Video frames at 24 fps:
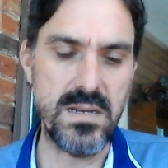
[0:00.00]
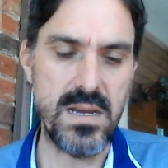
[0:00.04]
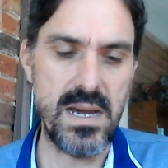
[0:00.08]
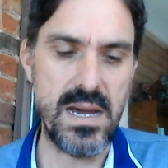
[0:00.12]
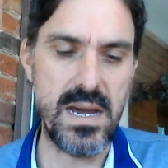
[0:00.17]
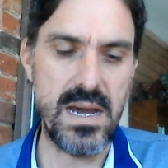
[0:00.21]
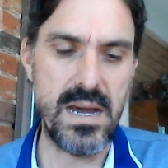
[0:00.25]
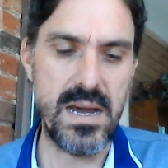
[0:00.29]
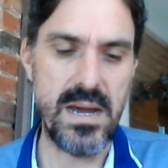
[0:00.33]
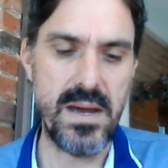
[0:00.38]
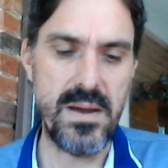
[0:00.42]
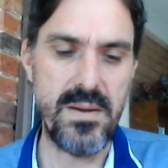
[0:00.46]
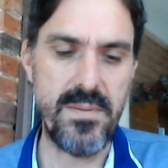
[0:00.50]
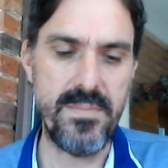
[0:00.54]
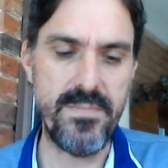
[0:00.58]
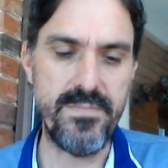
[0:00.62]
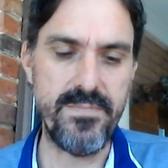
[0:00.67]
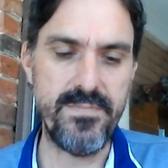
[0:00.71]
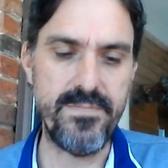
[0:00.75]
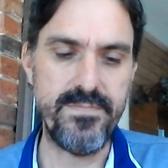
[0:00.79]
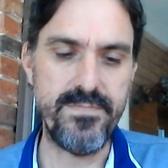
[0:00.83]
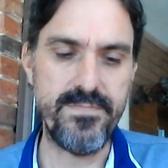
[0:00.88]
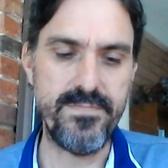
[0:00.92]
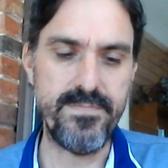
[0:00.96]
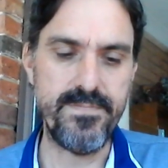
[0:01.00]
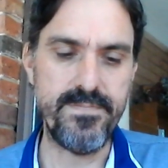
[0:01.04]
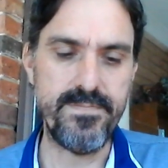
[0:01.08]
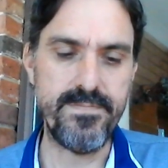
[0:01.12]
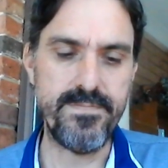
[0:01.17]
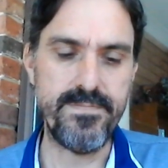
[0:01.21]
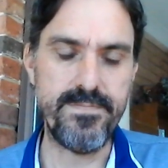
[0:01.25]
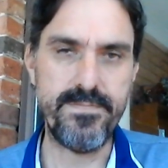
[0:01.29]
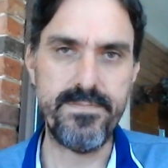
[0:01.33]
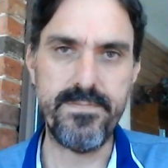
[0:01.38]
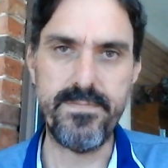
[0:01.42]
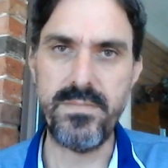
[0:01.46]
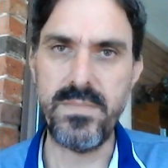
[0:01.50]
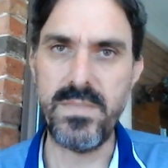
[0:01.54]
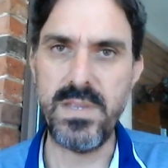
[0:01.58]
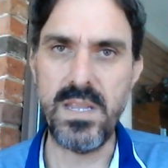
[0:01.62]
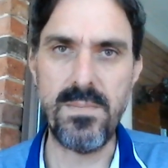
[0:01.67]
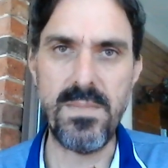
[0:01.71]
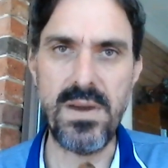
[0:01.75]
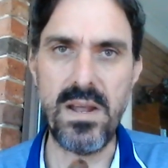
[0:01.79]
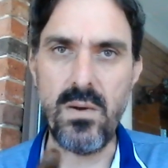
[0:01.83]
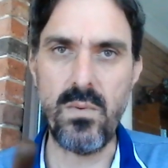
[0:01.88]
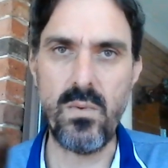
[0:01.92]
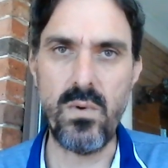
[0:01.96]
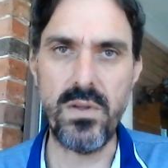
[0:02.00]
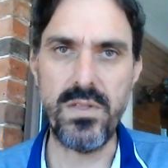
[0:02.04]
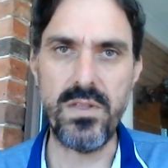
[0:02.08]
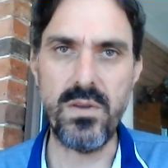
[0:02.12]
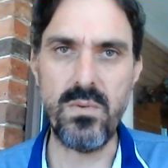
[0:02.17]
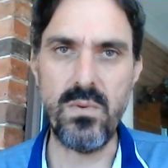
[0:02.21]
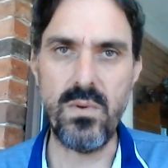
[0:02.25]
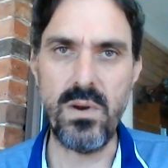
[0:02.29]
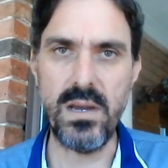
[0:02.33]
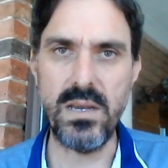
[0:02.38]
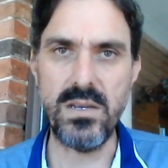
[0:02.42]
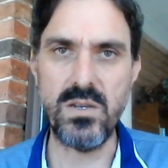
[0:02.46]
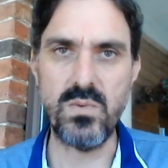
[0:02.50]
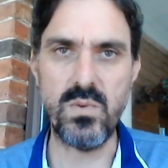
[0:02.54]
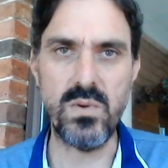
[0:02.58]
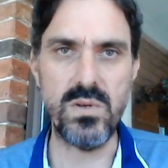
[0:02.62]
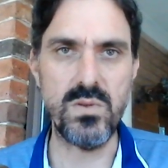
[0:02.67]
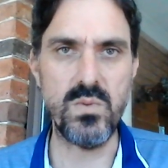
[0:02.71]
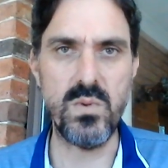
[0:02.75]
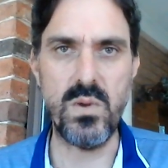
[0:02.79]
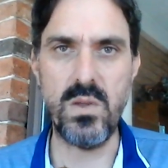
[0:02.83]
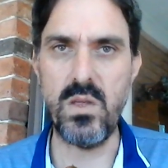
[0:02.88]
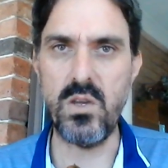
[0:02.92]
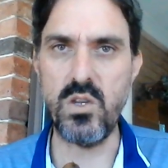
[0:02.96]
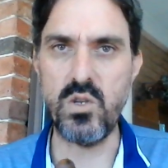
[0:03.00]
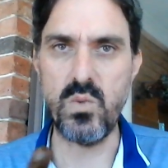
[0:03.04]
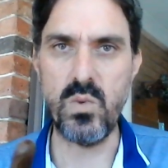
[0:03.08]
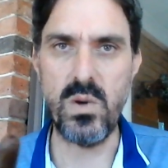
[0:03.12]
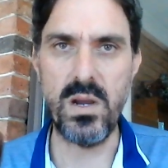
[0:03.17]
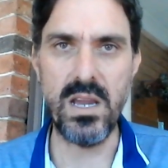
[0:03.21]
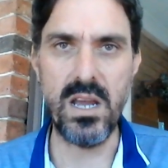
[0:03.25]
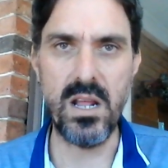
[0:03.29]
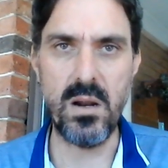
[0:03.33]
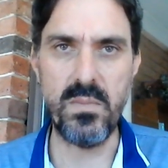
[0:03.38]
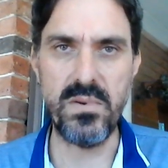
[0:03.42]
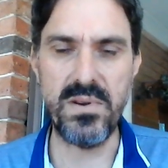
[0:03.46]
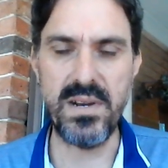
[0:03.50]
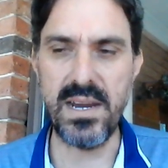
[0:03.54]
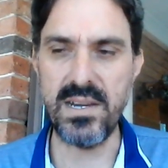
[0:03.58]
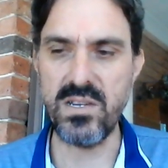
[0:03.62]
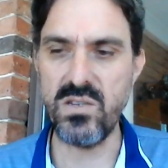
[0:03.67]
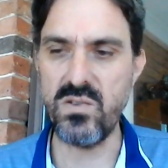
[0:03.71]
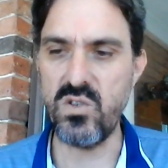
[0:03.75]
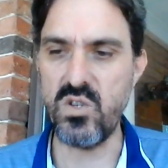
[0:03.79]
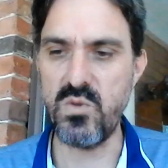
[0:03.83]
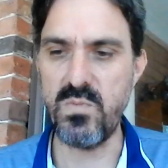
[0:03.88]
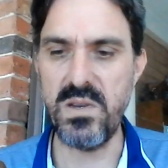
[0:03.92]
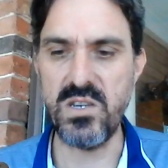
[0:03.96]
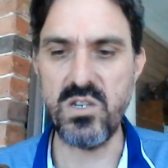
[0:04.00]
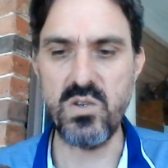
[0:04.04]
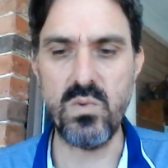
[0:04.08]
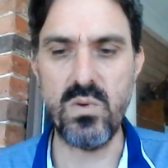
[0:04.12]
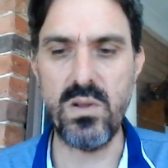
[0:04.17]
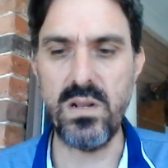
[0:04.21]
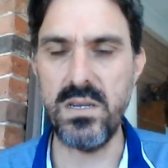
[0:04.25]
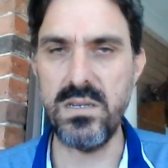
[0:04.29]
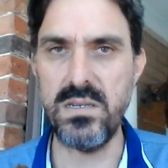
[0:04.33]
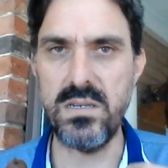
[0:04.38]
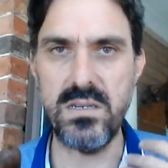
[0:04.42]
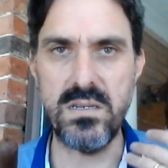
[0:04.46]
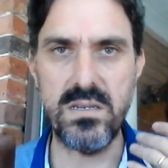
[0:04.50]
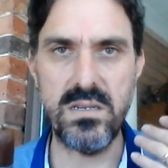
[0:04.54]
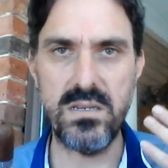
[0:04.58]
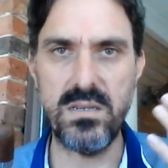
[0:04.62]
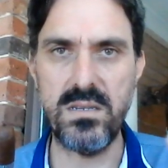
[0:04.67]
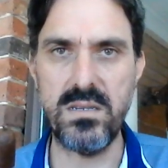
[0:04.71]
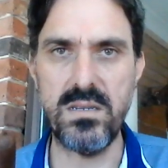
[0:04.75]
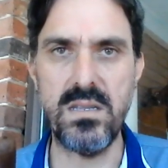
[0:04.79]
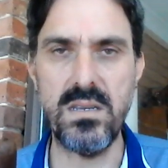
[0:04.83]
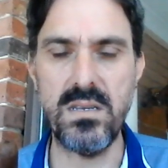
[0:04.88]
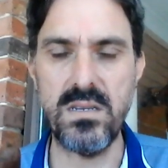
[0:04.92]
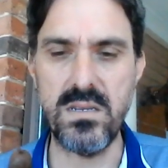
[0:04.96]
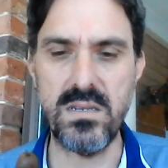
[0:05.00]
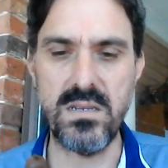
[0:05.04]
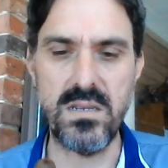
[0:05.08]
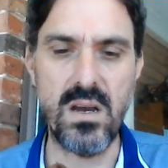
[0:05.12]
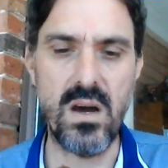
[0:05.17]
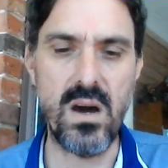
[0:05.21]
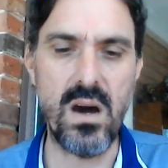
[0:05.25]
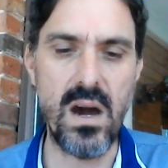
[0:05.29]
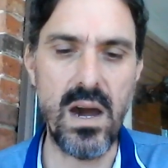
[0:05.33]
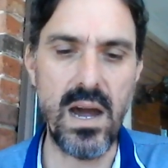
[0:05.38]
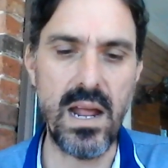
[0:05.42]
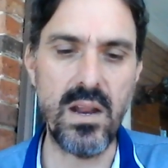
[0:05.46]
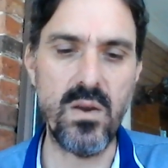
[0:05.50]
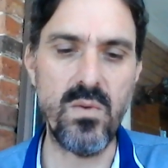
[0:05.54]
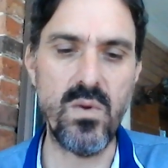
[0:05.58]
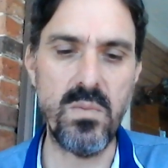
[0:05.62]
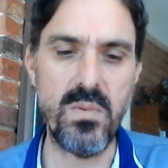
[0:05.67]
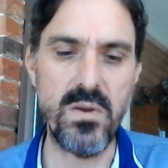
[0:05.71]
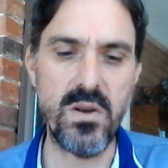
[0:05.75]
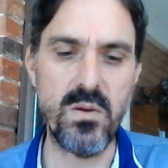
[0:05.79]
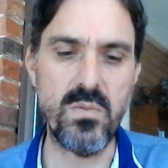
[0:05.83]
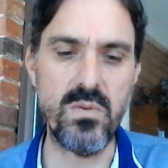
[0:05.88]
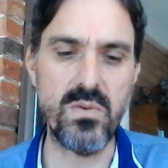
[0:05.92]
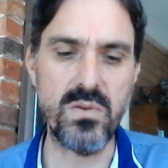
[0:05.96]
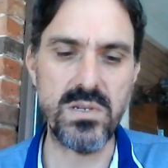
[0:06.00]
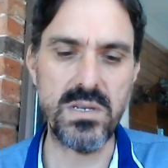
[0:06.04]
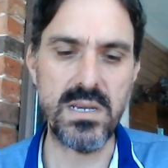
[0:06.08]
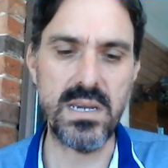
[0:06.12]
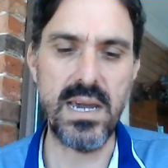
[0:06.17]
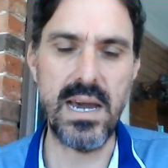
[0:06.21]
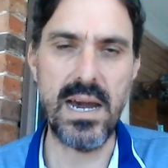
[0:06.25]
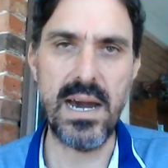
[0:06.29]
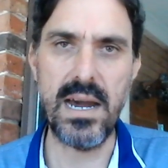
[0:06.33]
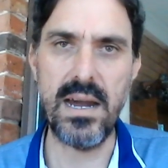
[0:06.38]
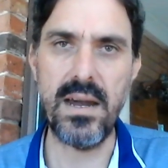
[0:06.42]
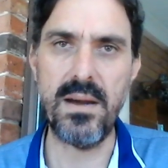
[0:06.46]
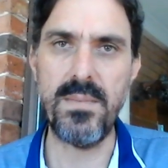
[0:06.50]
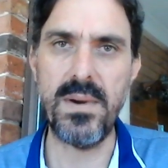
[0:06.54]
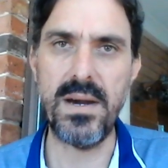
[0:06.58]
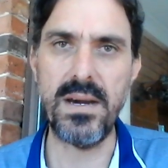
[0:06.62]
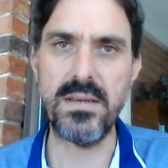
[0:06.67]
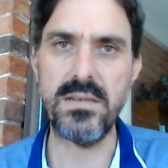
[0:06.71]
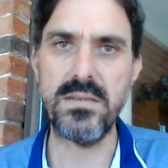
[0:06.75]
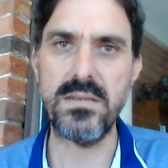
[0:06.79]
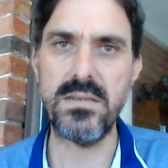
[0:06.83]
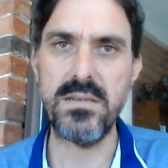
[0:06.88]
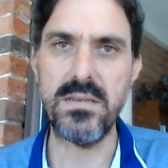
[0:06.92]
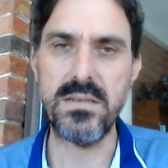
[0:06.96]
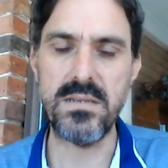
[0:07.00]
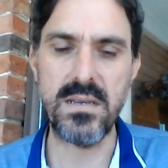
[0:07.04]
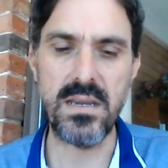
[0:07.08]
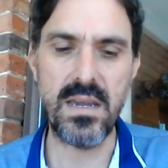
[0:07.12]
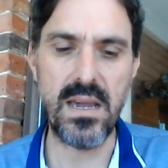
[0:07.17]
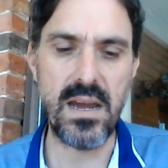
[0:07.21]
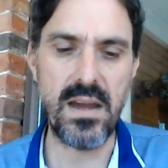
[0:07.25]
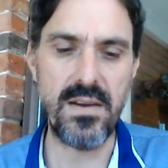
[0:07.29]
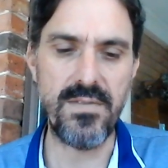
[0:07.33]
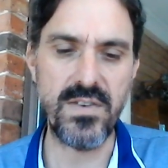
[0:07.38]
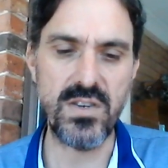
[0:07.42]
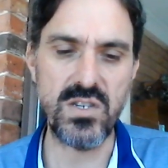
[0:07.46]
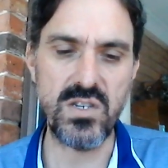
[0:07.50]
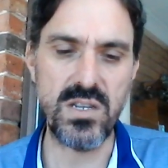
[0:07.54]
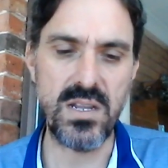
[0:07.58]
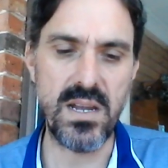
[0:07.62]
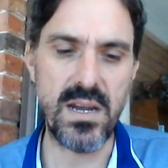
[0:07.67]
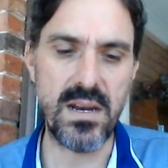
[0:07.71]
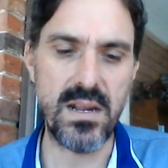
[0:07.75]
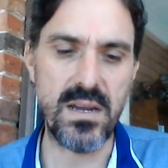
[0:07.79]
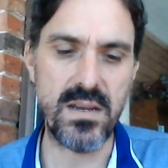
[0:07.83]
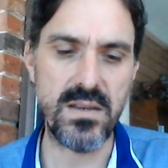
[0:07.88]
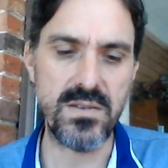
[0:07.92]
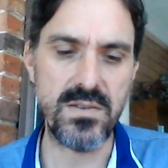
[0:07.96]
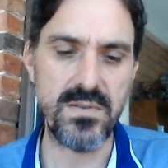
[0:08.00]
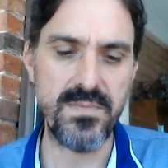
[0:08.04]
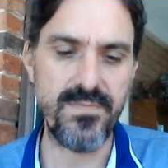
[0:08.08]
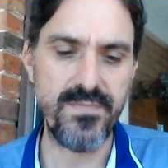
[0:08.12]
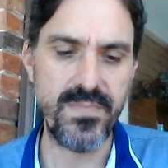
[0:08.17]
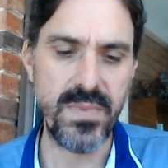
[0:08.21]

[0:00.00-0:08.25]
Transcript: No matter what the release was, whether it's regular production or special releases, this is a highly reputable cigar amongst cigar aficionados.